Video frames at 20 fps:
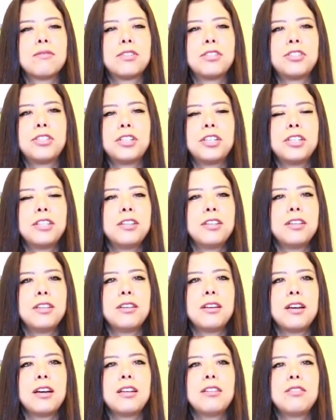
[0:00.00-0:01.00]
the
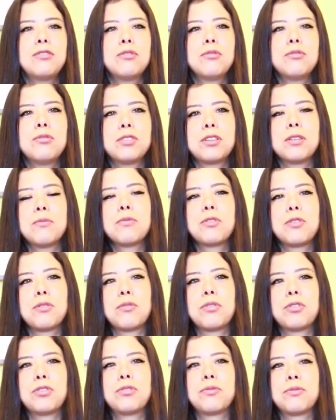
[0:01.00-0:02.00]
virginity i took some
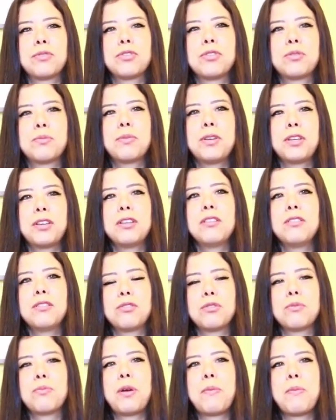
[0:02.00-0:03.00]
courage for
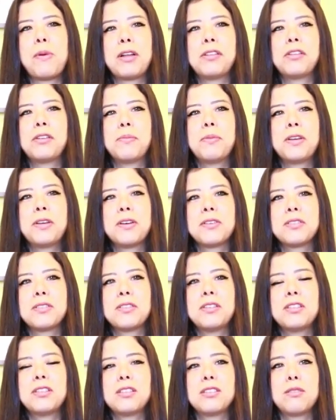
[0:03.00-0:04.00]
speaking to my mother
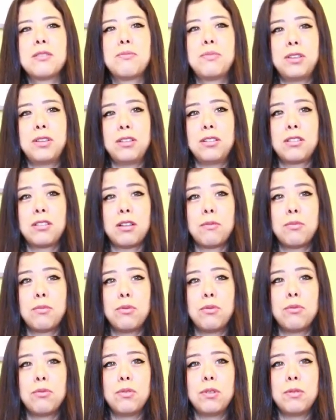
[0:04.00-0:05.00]
because this is a big
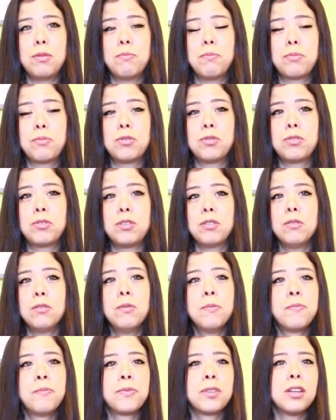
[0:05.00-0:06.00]
taboo in
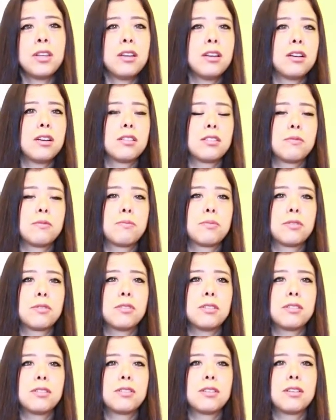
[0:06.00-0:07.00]
brazil as a
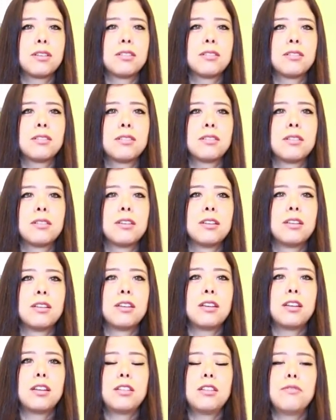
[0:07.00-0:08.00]
protestant
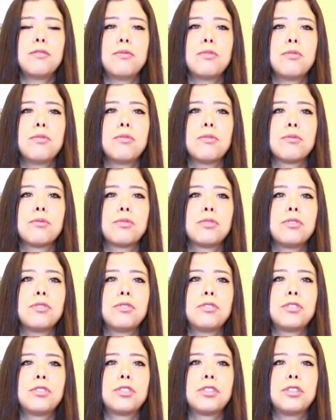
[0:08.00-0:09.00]
and if you go to
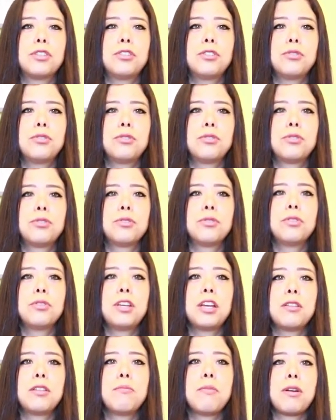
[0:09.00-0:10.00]
the church you
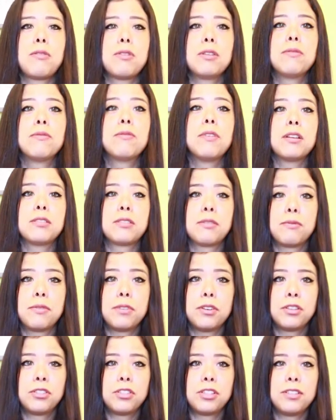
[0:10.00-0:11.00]
should get married as a
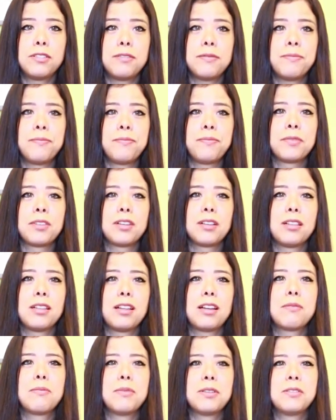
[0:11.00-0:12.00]
virgin yeah.
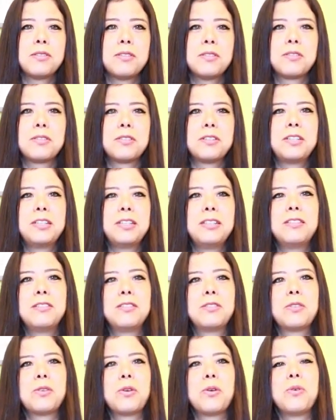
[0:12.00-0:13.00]
like my sister did.
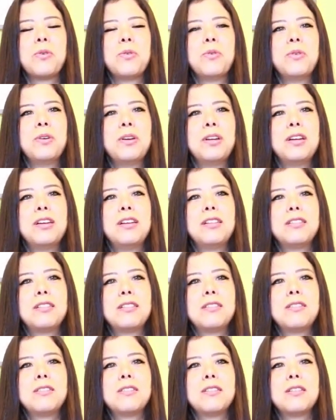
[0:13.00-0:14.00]
So
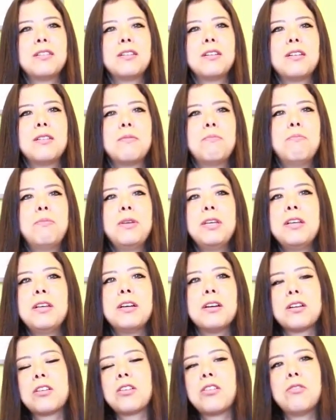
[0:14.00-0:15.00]
this is a
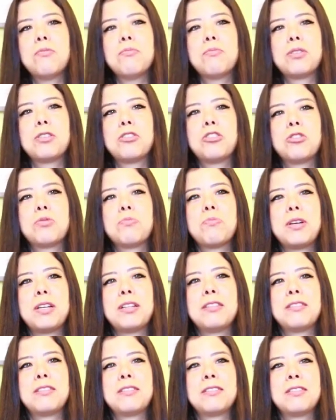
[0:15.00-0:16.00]
big
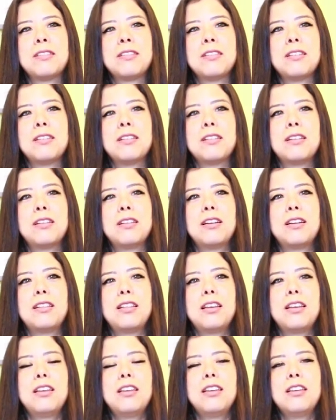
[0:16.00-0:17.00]
accomplishment.
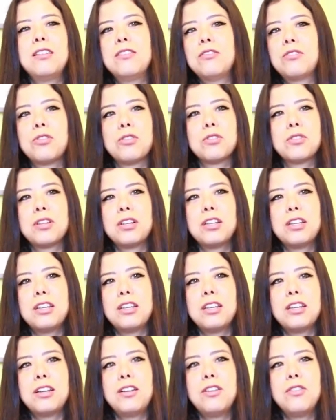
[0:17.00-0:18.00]
They
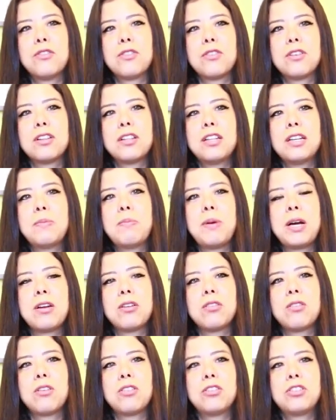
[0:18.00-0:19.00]
totally ignore the
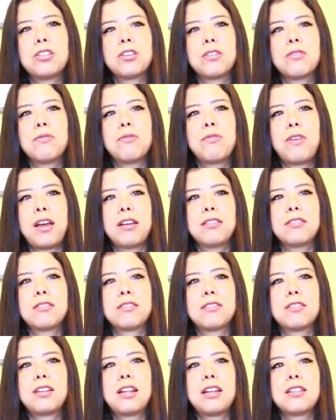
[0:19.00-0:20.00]
biological
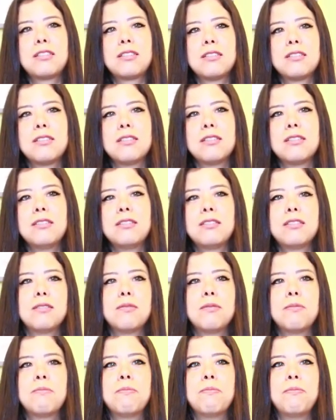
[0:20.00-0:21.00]
factor that uh, is
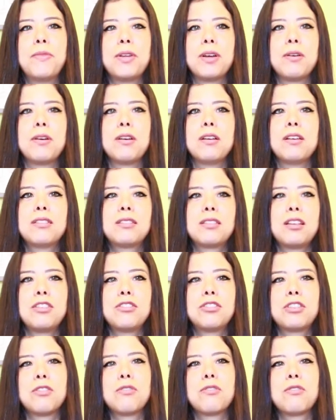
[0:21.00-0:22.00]
a
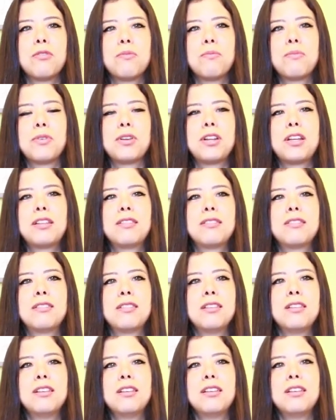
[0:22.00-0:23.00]
essential component